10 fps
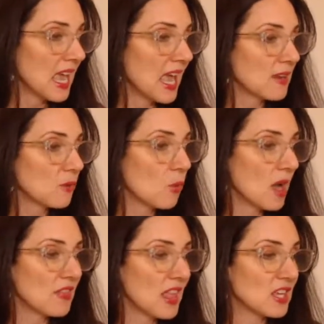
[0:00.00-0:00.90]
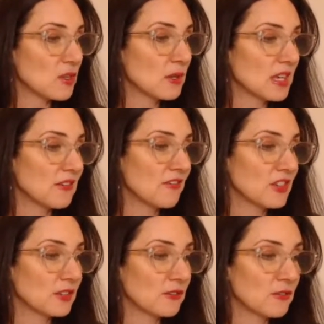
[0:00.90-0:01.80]
and one that you can
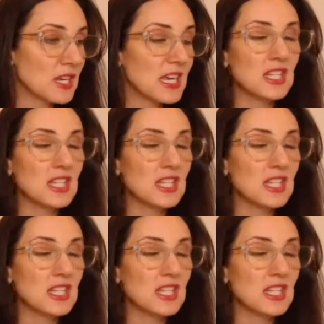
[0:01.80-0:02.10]
feel free